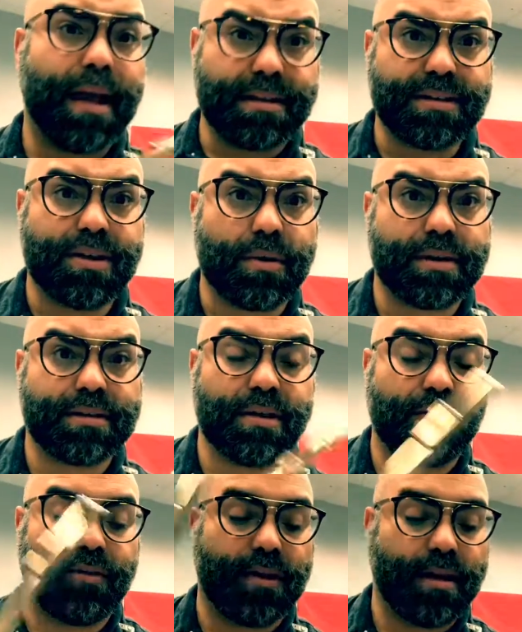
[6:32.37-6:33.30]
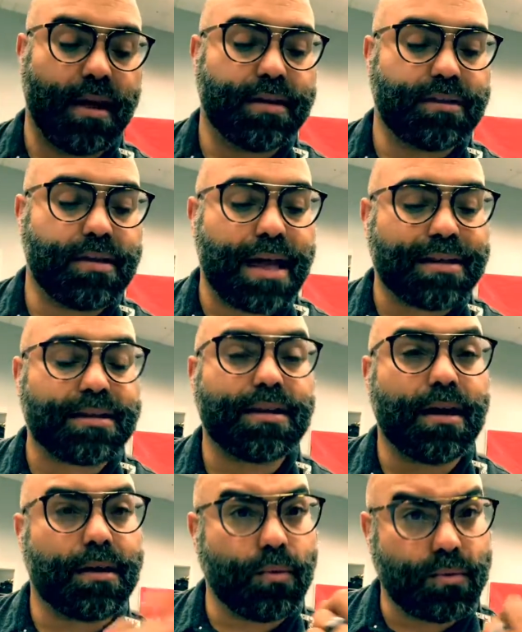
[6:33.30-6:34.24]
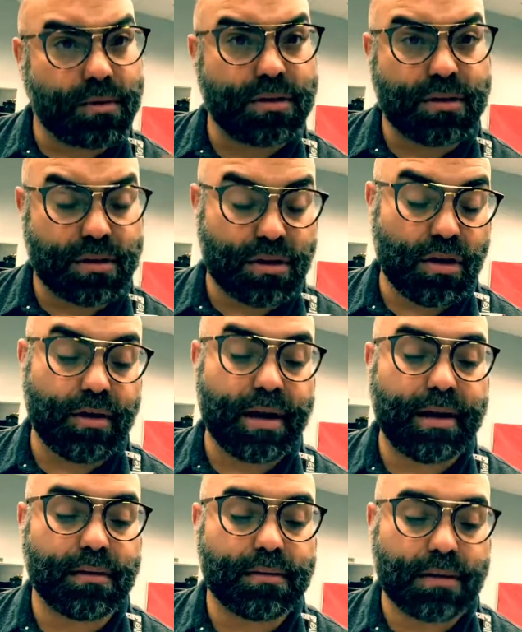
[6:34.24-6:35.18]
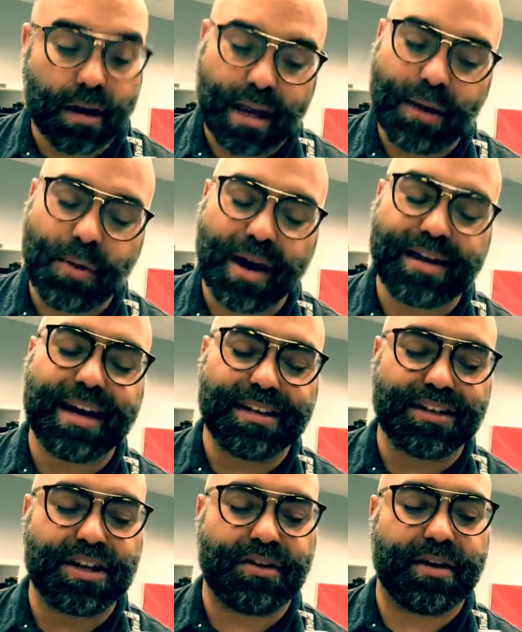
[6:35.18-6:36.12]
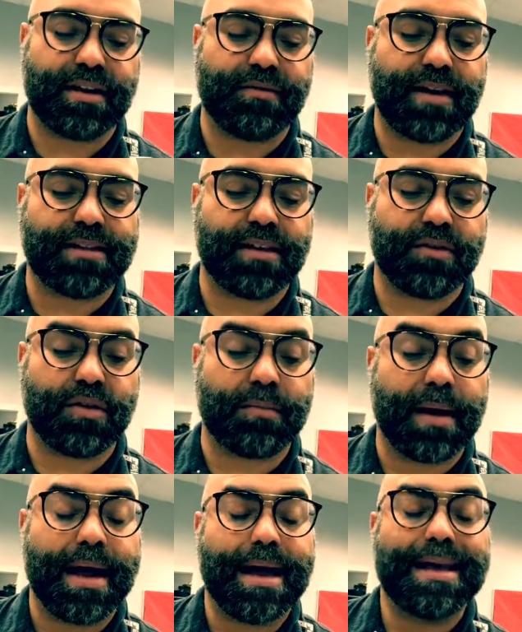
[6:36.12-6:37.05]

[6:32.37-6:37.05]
And so on and so forth. So that's the slurring, tonguing one, and slurring the rest of the group.